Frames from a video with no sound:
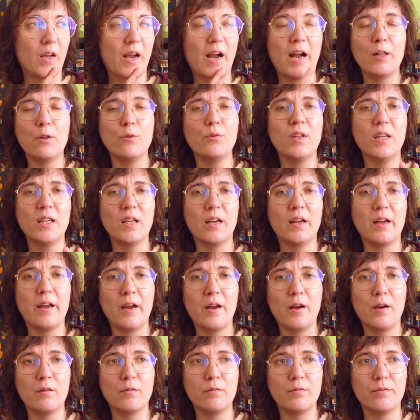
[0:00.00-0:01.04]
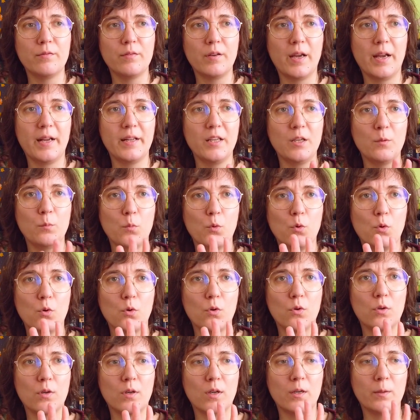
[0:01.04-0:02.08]
I don't think I have any
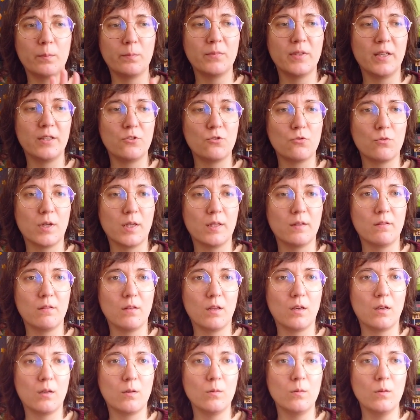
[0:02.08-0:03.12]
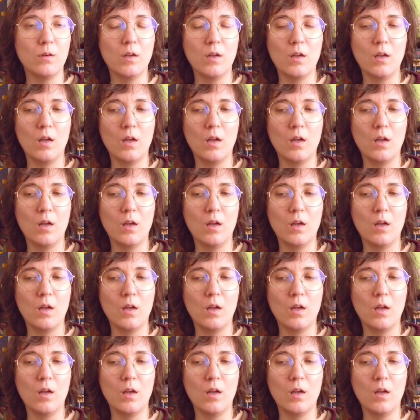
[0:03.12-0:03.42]
more updates right now,